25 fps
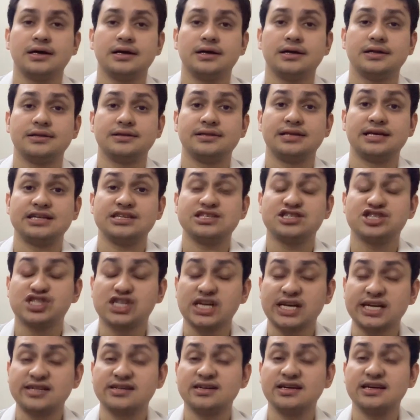There is
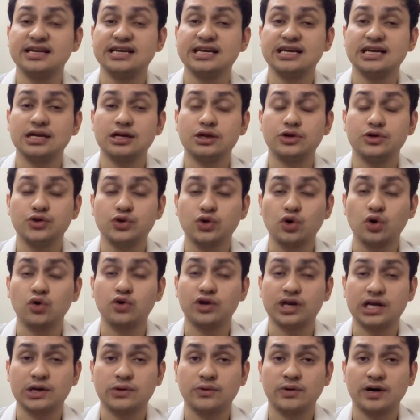generally no
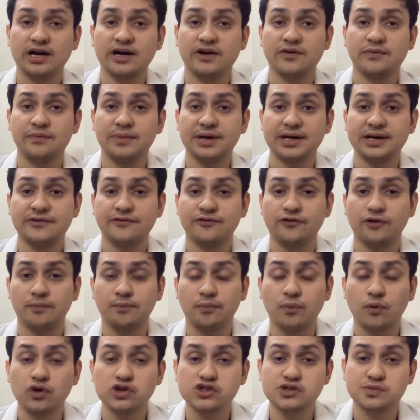requirement for
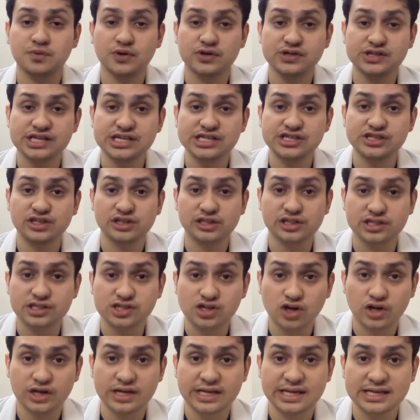post-procedural
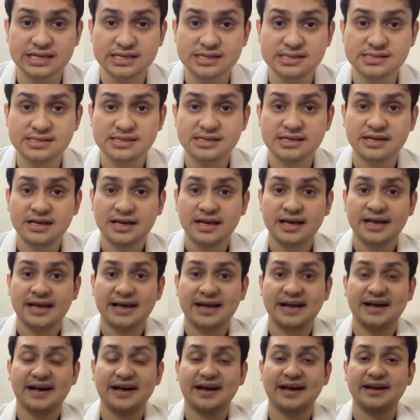stockings,
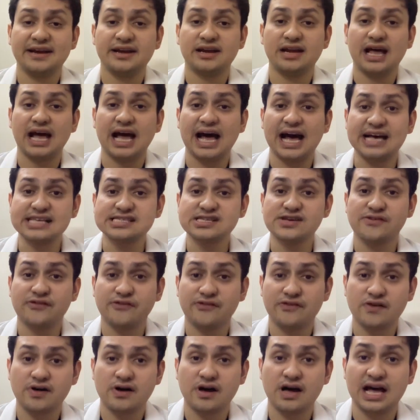and as of
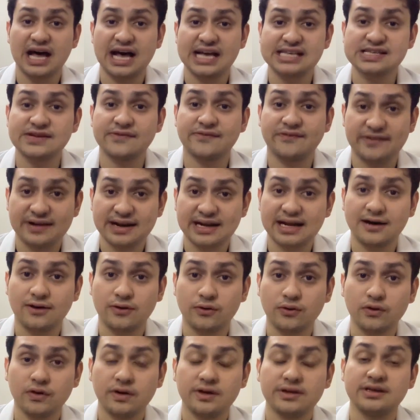
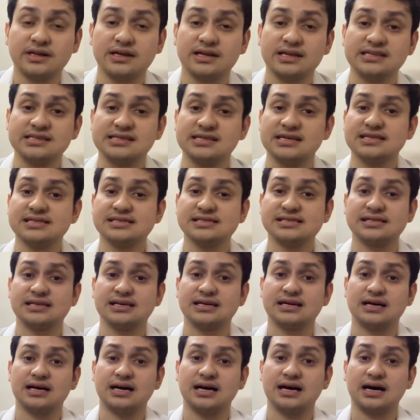now, the results
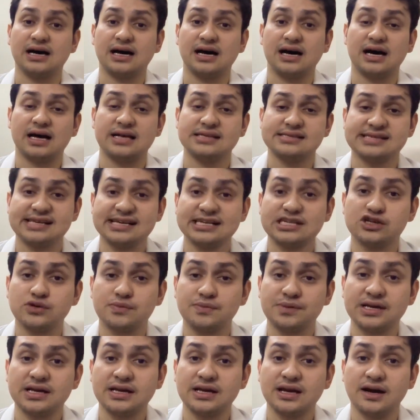are said to
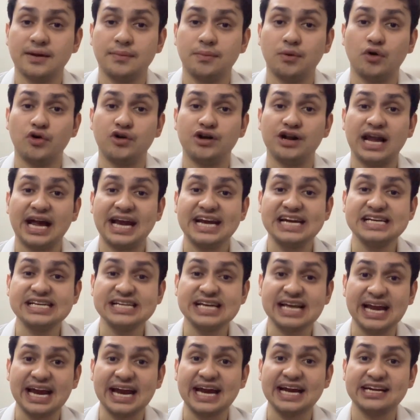be about
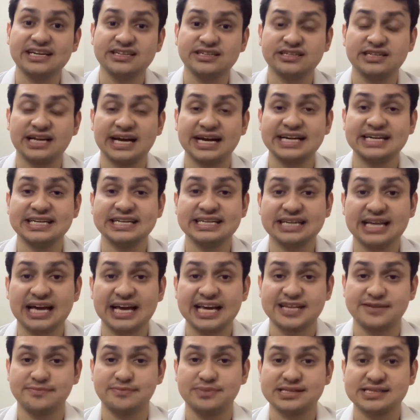98 to
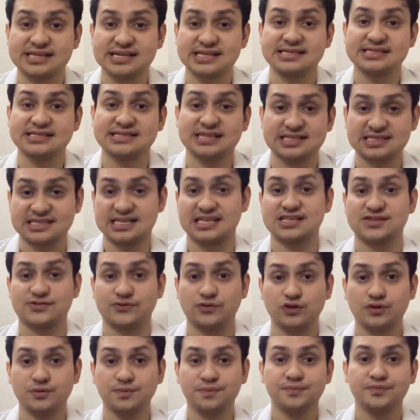99%
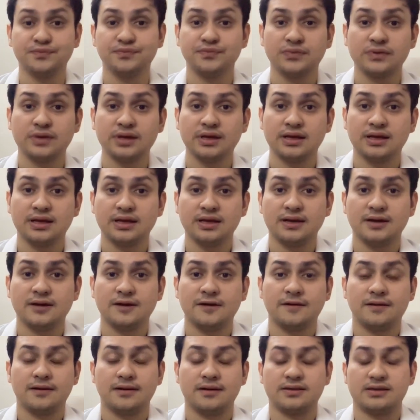successful.
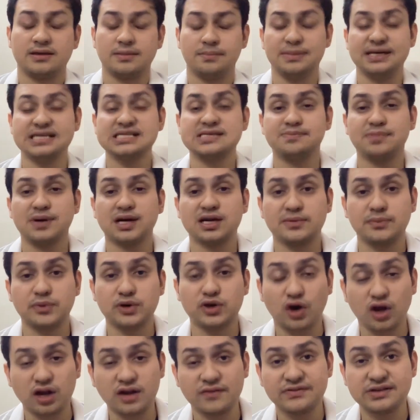The best part about
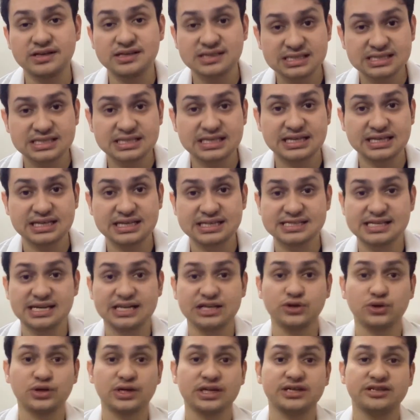all of this is that
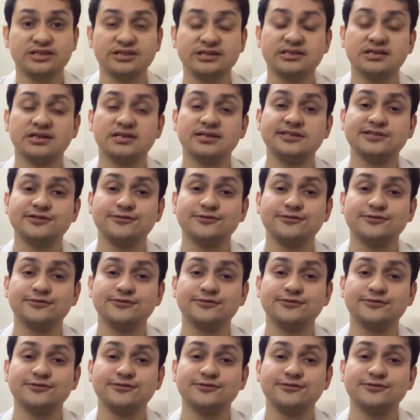you can return to